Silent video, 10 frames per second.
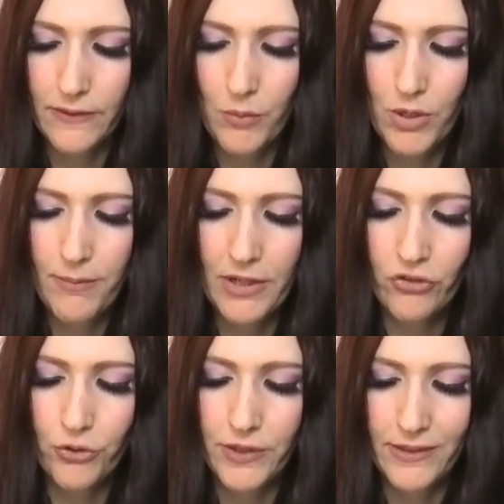They want to make
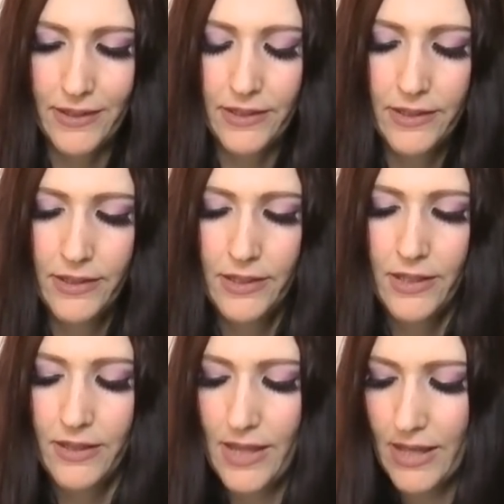sure that
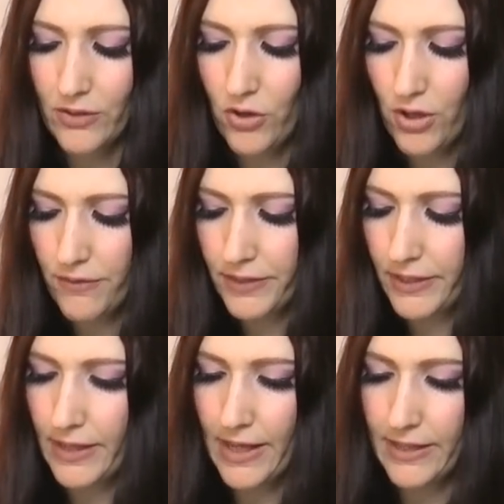
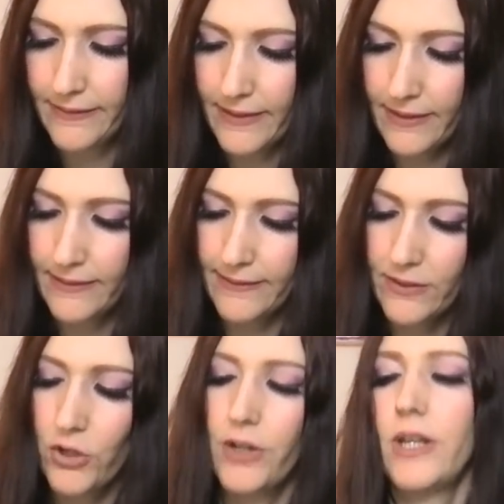it's like this
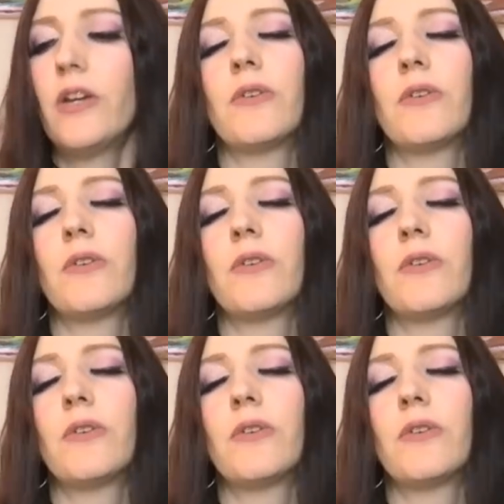card here